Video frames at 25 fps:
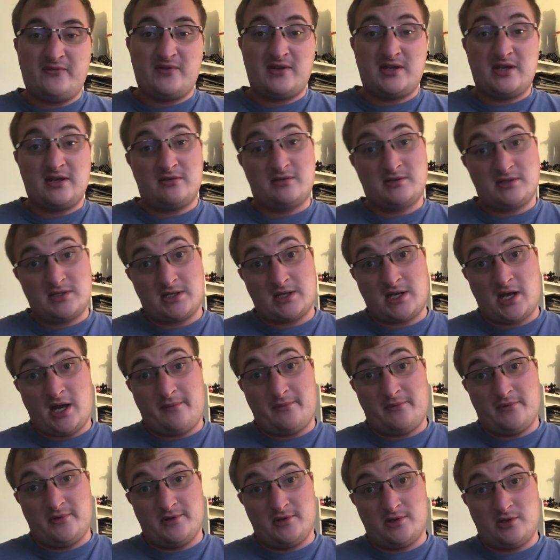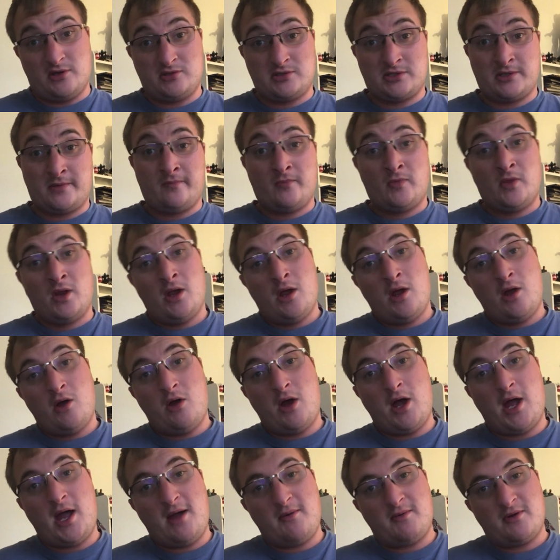kills a couple and all that.
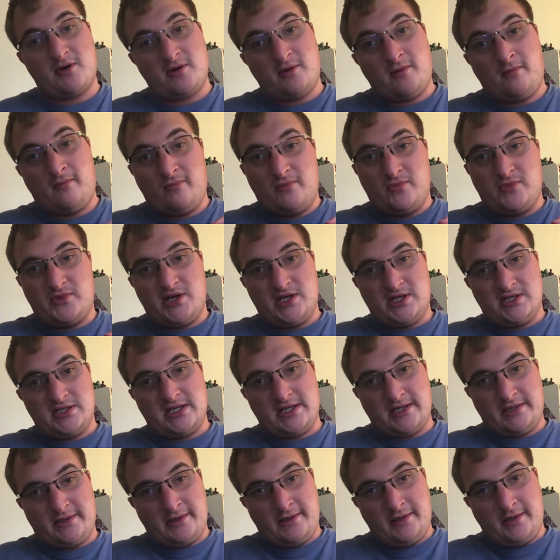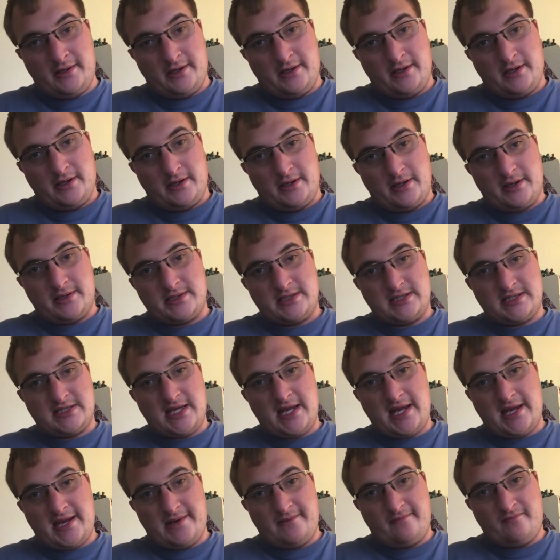However, there's a
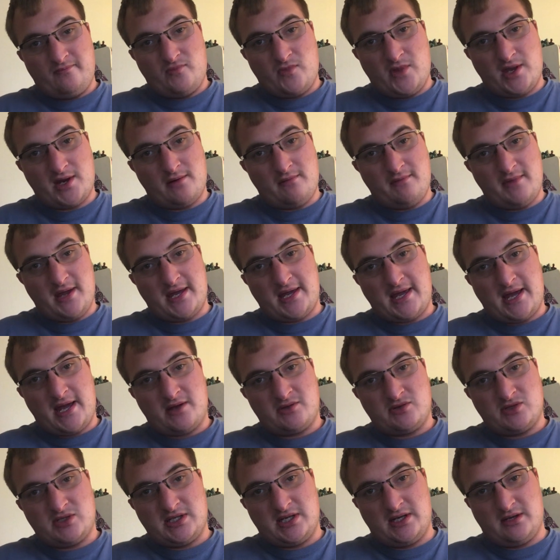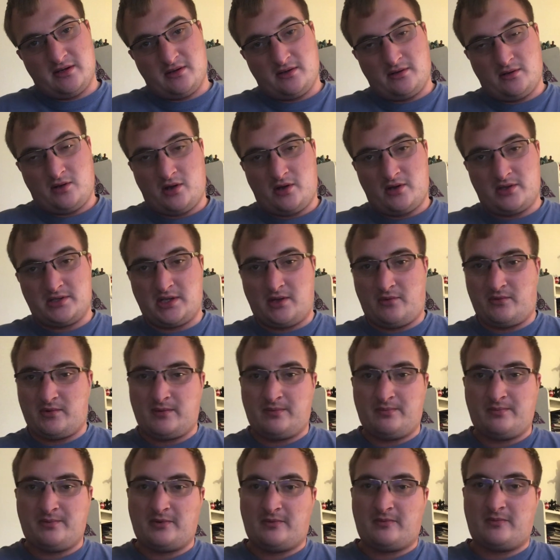scene, like a make out scene and all that,
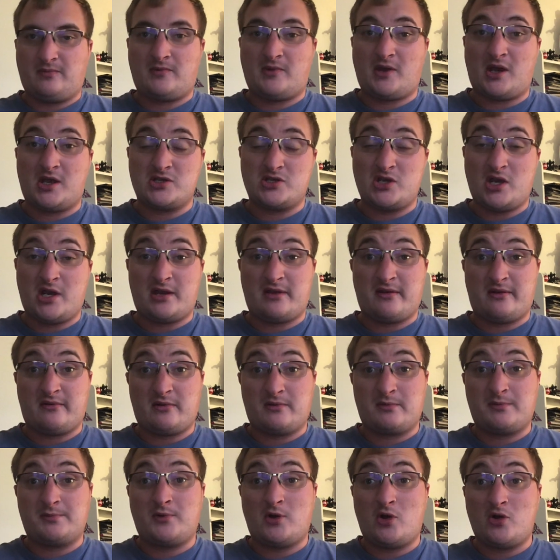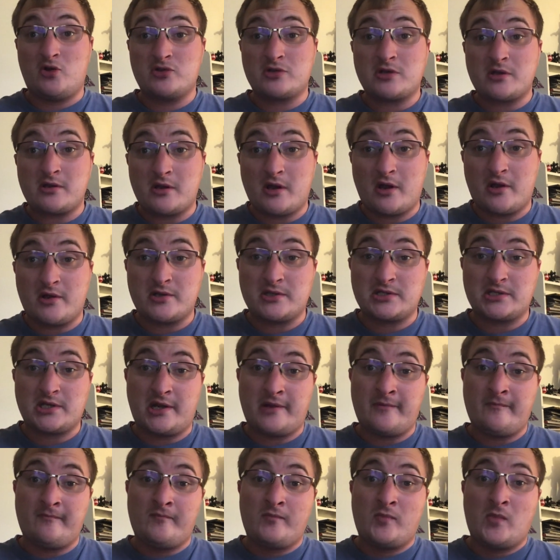because Chucky proposed and all that
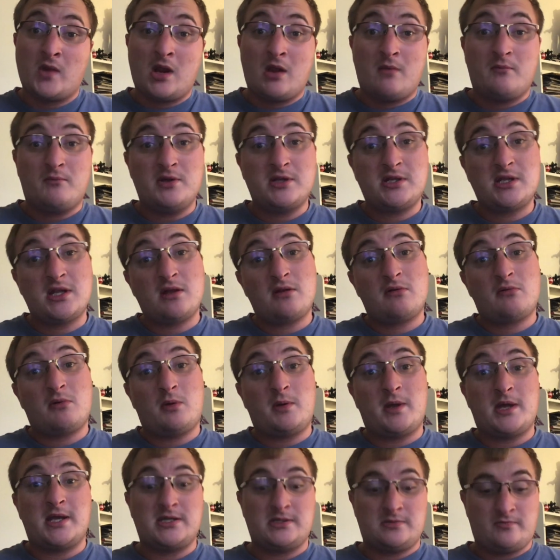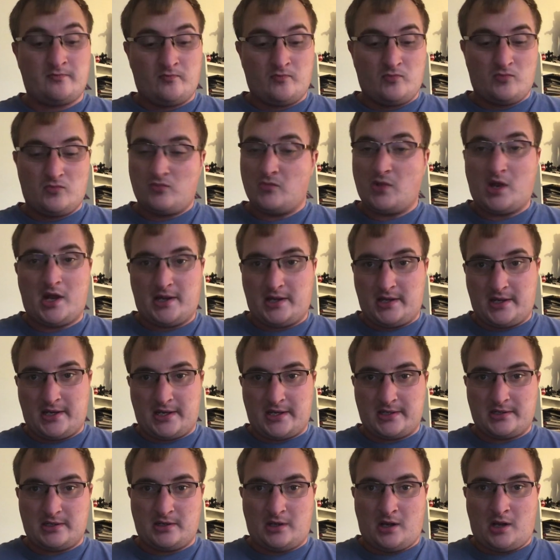stuff. Particular ways, but I like
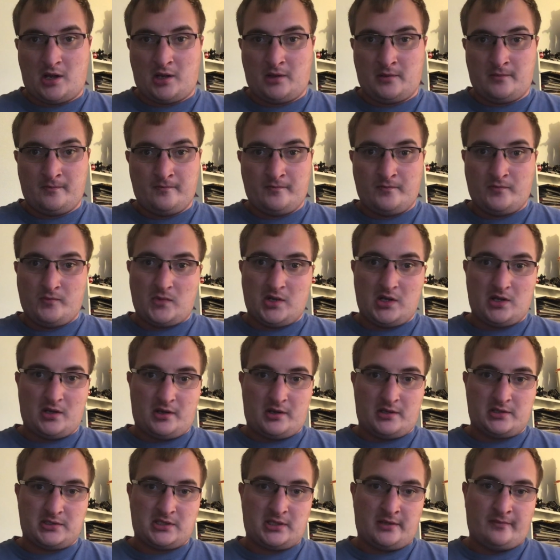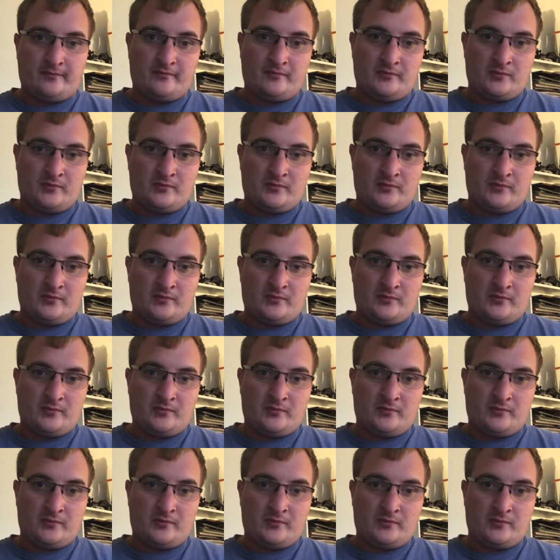it at all and all that stuff.